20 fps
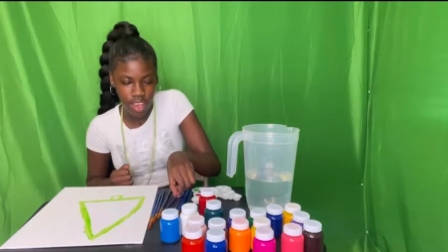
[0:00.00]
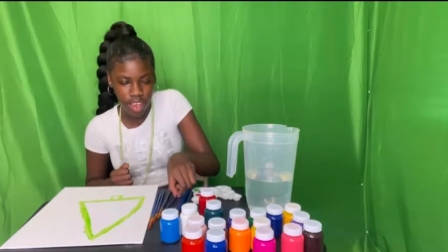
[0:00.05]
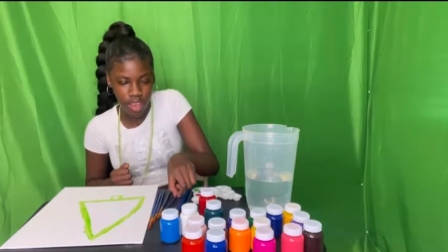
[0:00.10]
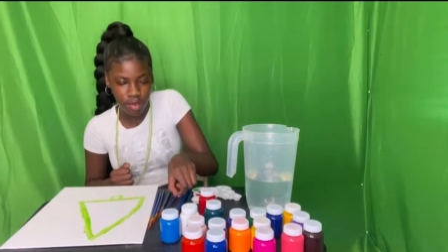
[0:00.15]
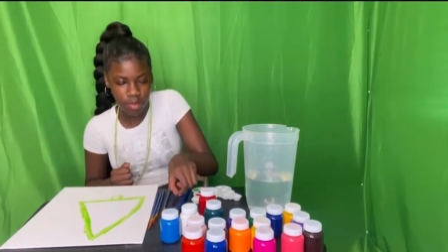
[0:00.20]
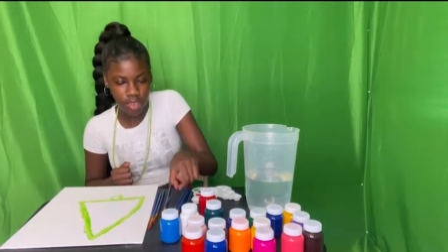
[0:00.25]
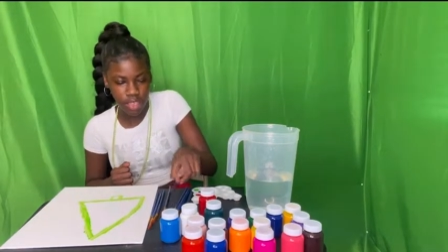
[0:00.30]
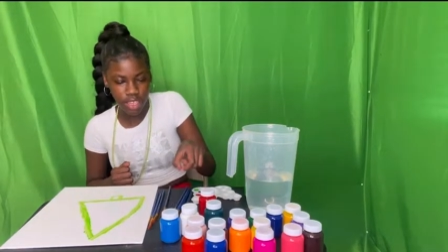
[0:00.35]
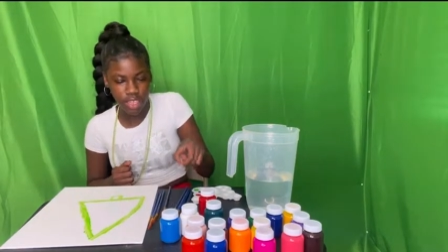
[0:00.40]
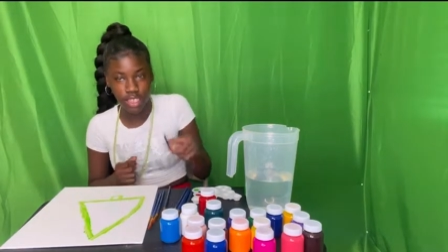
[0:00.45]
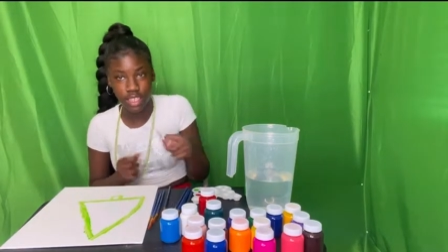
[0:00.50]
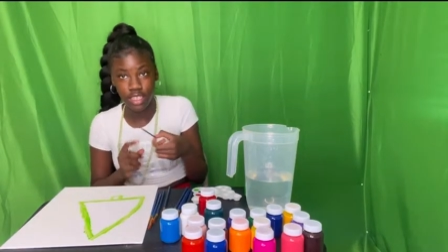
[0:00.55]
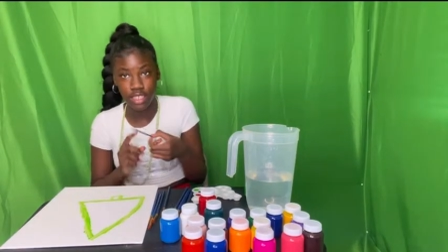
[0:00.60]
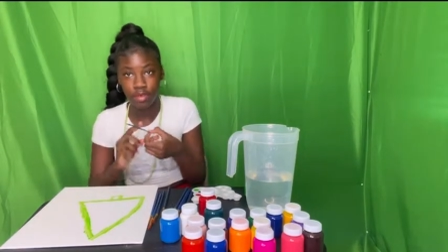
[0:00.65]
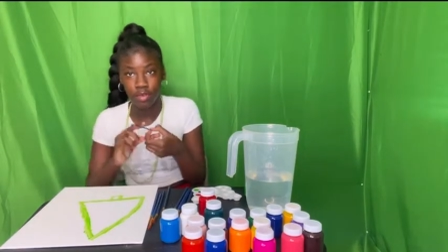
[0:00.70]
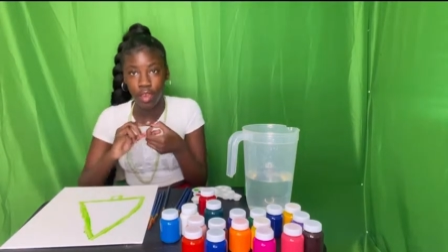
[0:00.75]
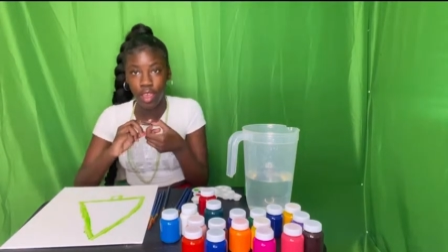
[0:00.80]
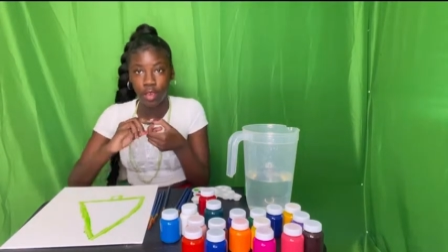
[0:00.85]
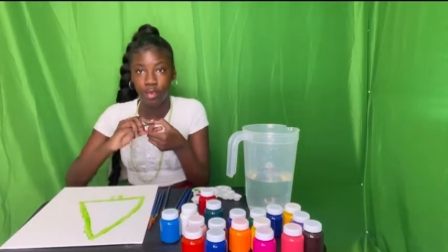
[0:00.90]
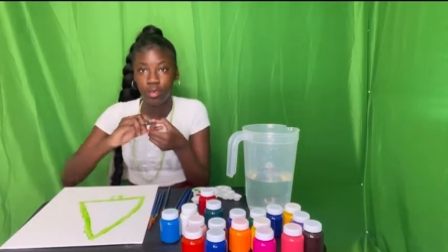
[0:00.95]
Let me get this
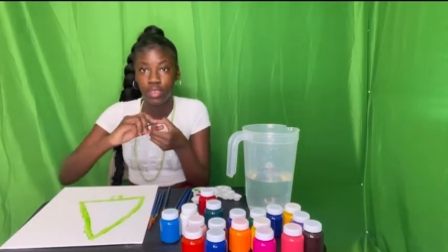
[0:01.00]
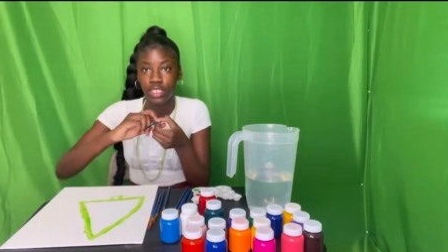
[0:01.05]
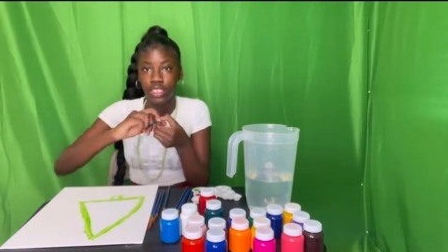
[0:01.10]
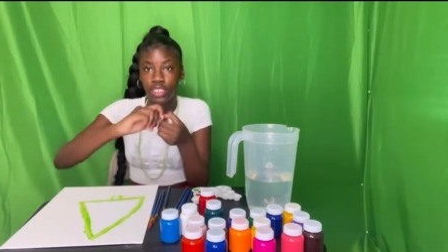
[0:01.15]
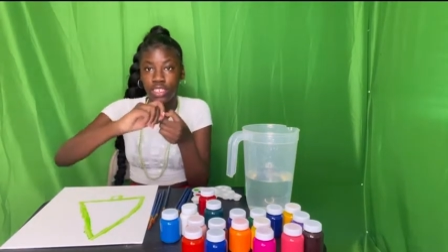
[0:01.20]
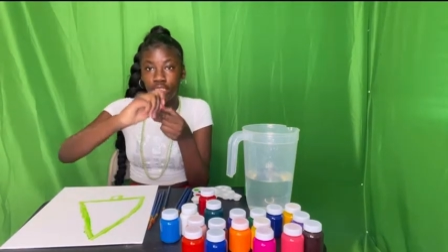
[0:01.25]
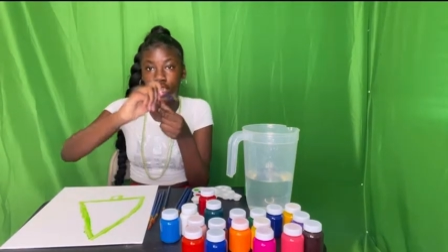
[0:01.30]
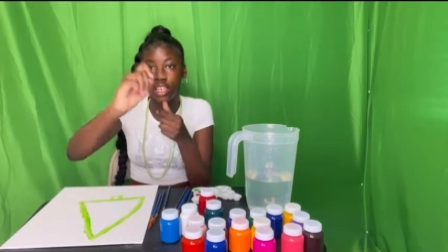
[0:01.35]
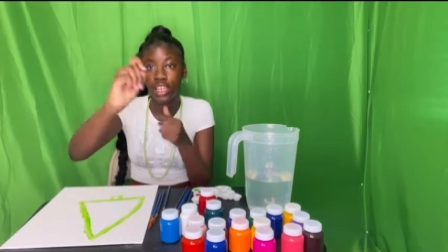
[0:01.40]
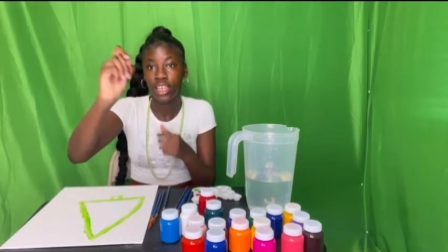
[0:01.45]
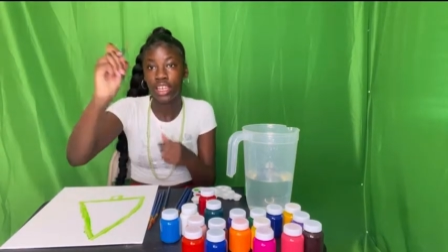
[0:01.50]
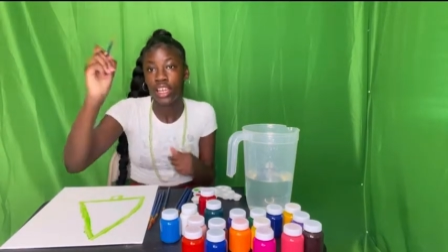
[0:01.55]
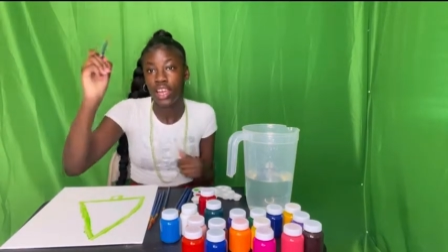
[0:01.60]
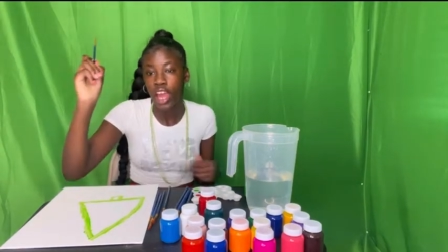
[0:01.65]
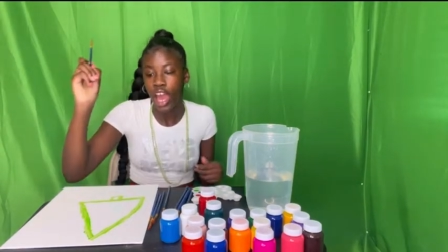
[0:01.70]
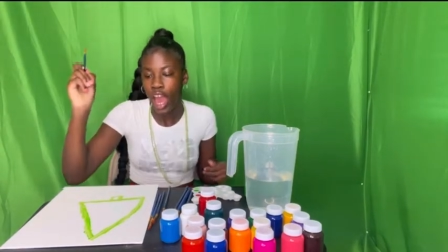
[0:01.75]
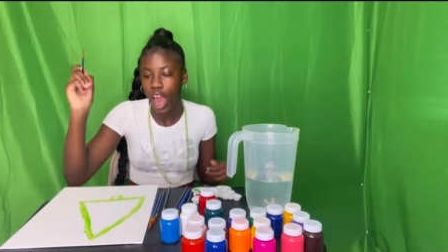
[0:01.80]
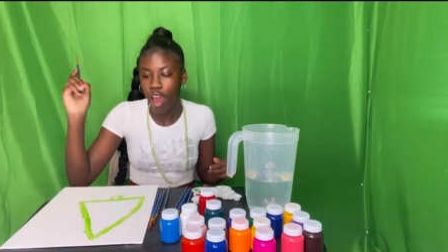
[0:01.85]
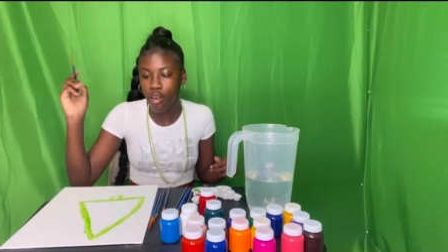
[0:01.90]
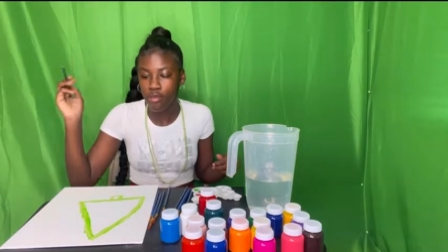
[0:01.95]
paintbrush again.
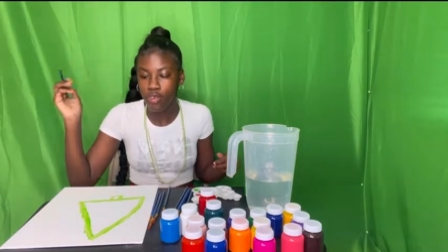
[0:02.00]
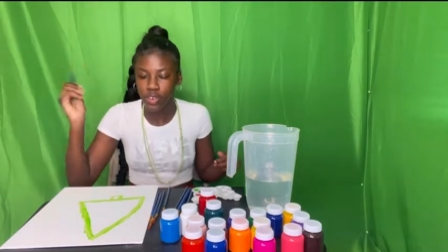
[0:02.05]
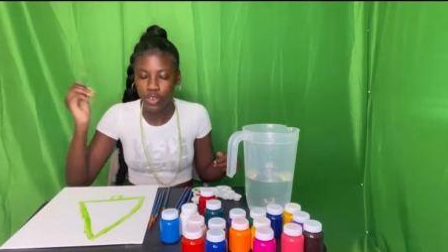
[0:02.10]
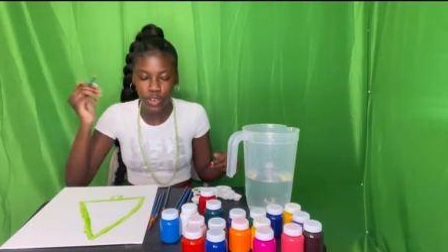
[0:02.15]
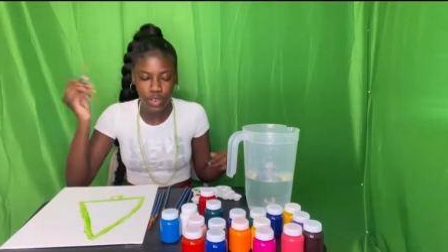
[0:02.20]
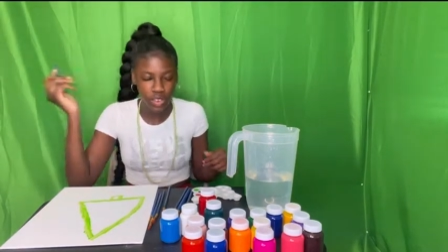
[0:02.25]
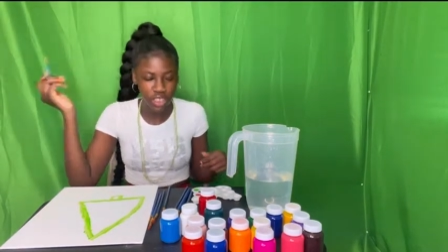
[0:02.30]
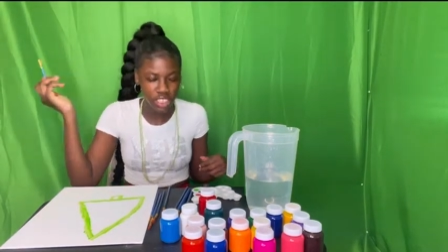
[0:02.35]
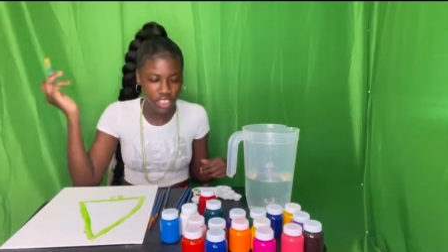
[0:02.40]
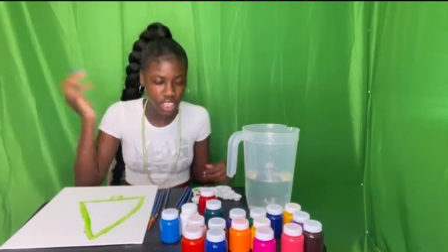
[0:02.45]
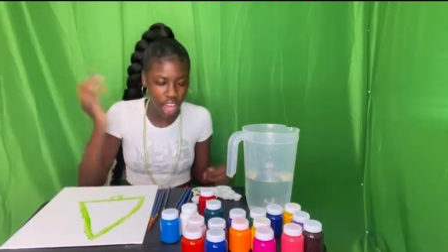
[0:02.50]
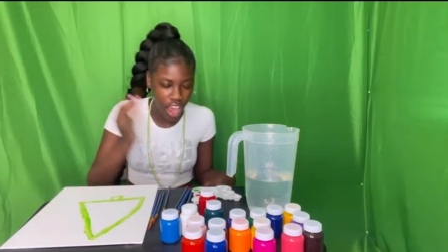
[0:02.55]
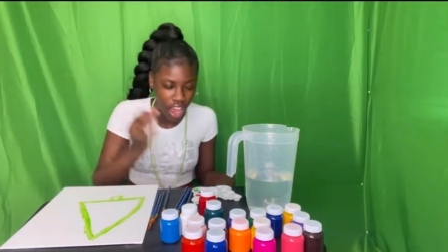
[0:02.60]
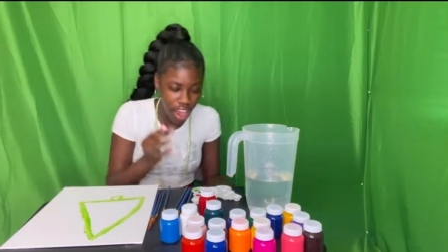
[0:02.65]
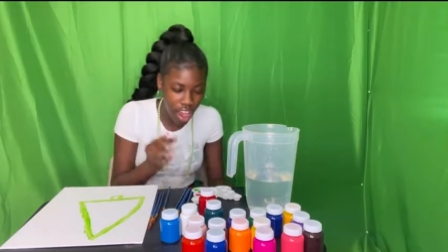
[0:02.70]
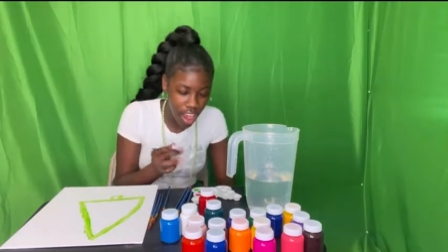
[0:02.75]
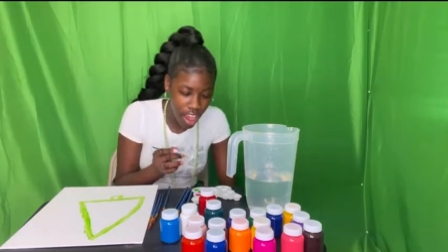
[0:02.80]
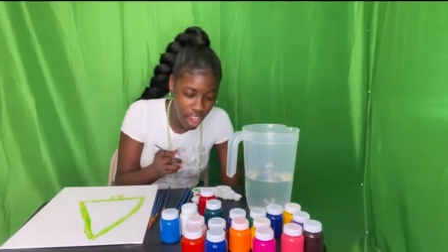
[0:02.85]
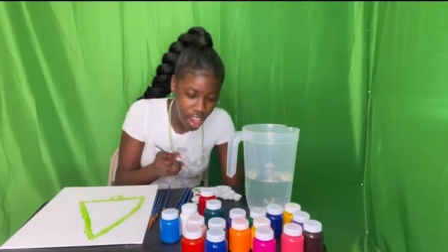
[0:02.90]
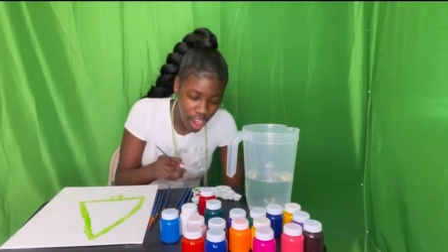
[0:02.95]
I'm finna do the
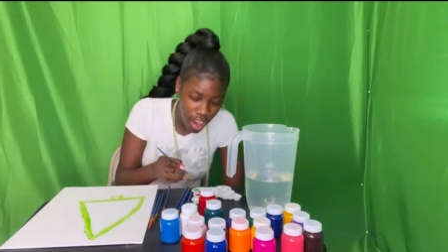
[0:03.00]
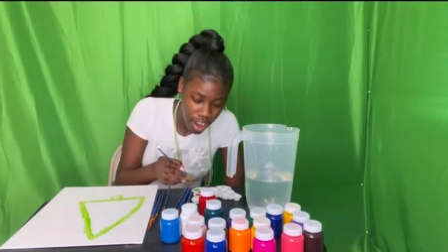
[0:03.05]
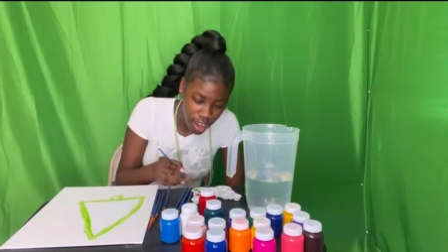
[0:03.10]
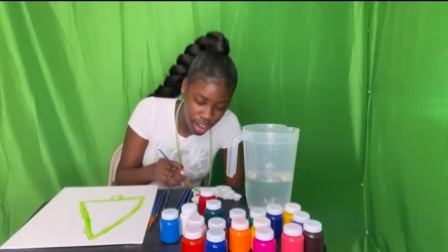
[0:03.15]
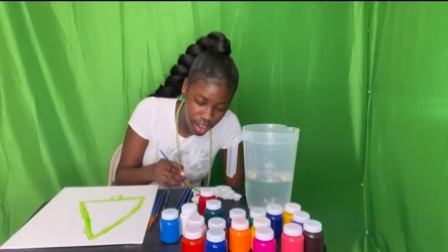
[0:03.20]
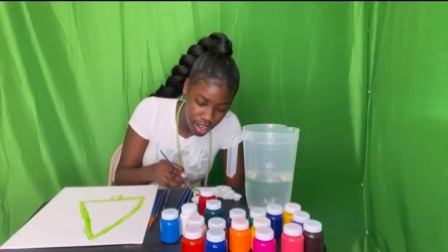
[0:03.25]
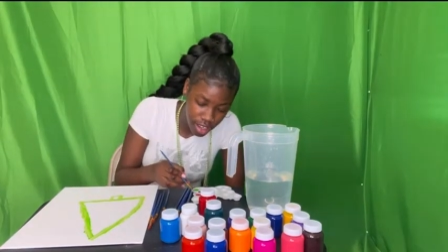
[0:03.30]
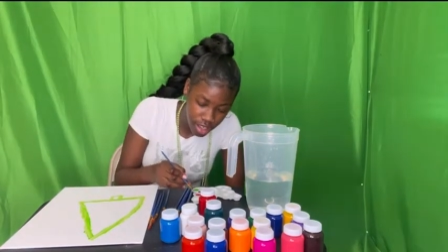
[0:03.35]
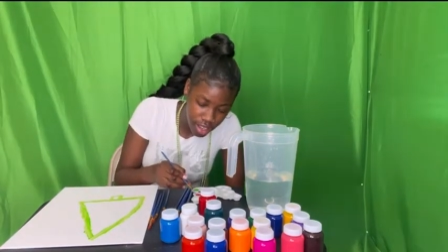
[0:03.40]
star.